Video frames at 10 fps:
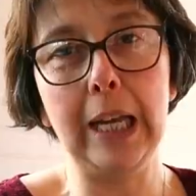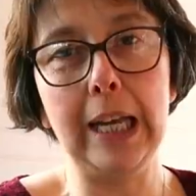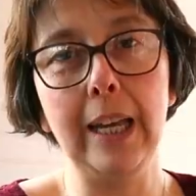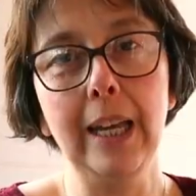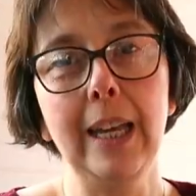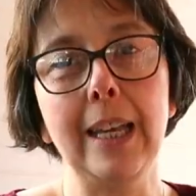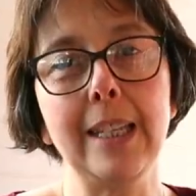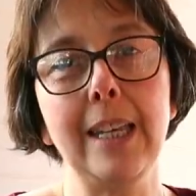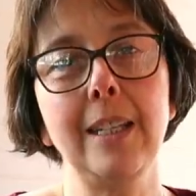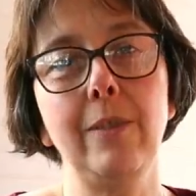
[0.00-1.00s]
where it's
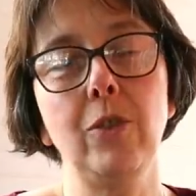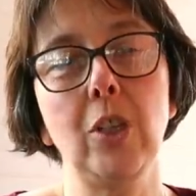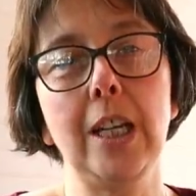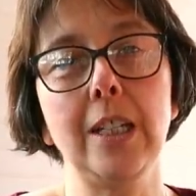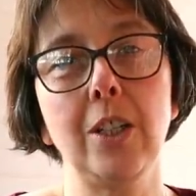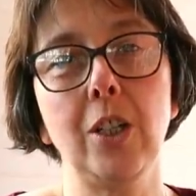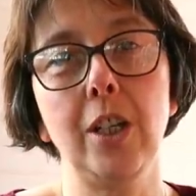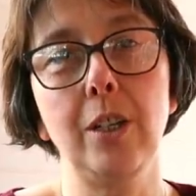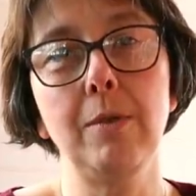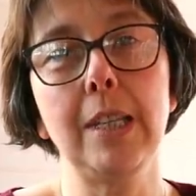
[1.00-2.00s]
easy for Jade to
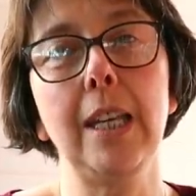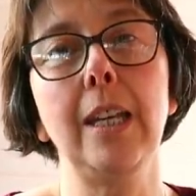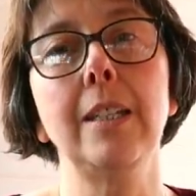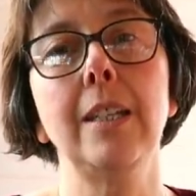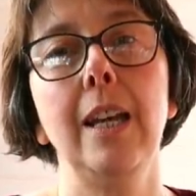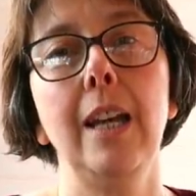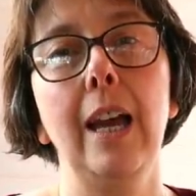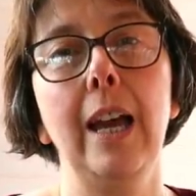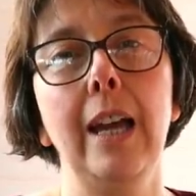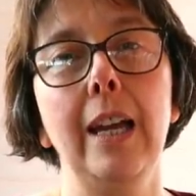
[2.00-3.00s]
use it
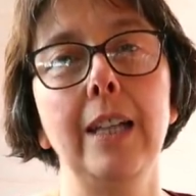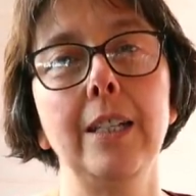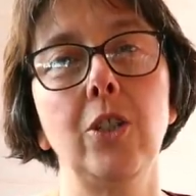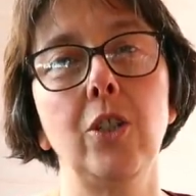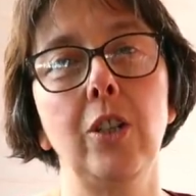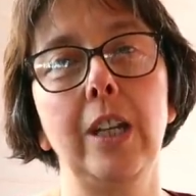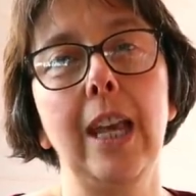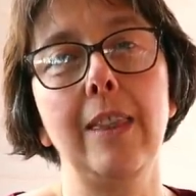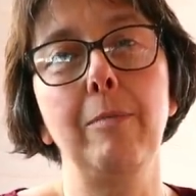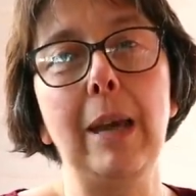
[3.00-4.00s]
and she's going to
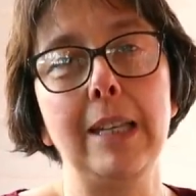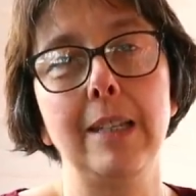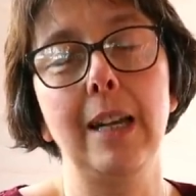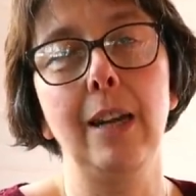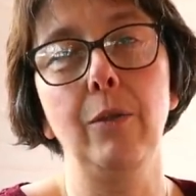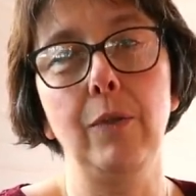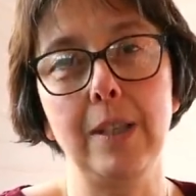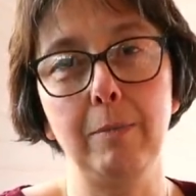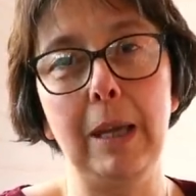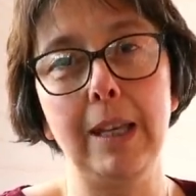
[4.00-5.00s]
get the best out of the
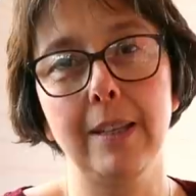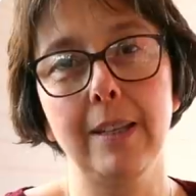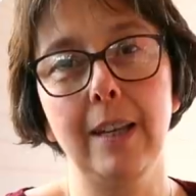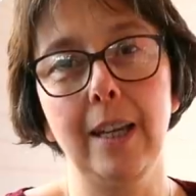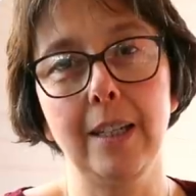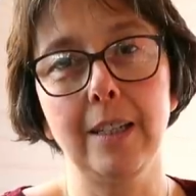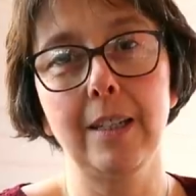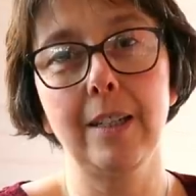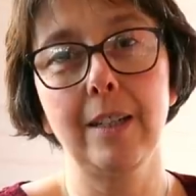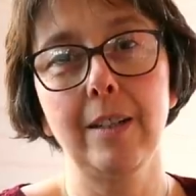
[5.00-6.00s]
space
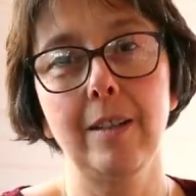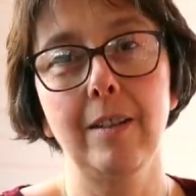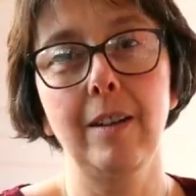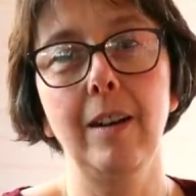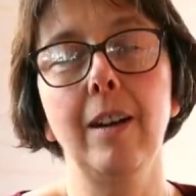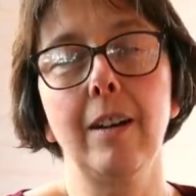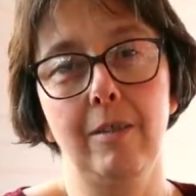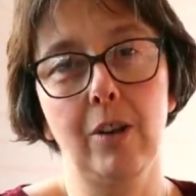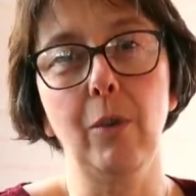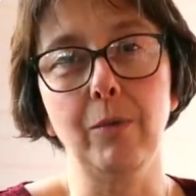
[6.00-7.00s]
and a
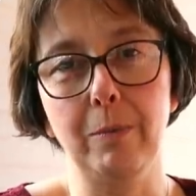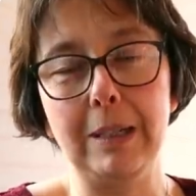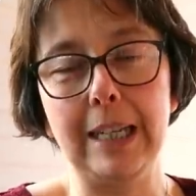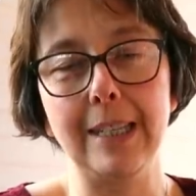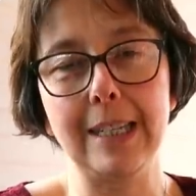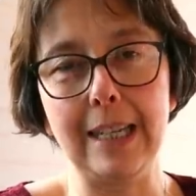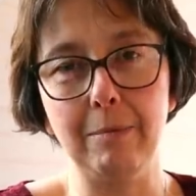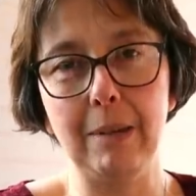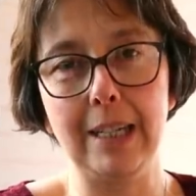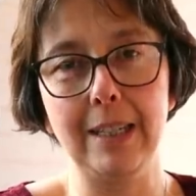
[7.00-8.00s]
comfortable night's
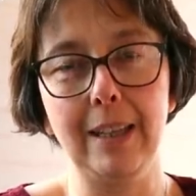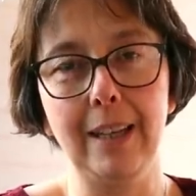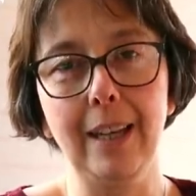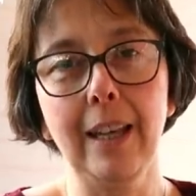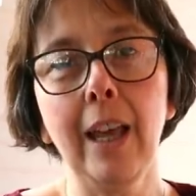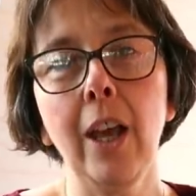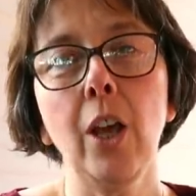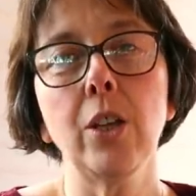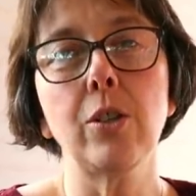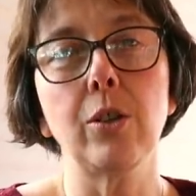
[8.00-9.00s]
sleep kind of thing.
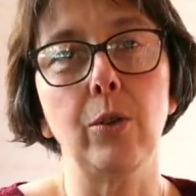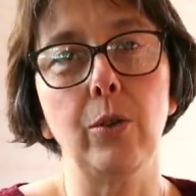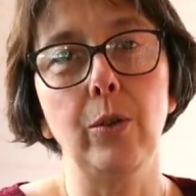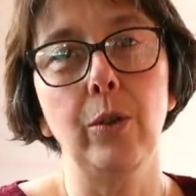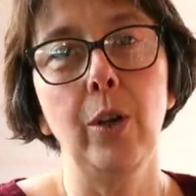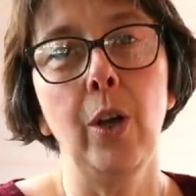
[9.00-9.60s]
So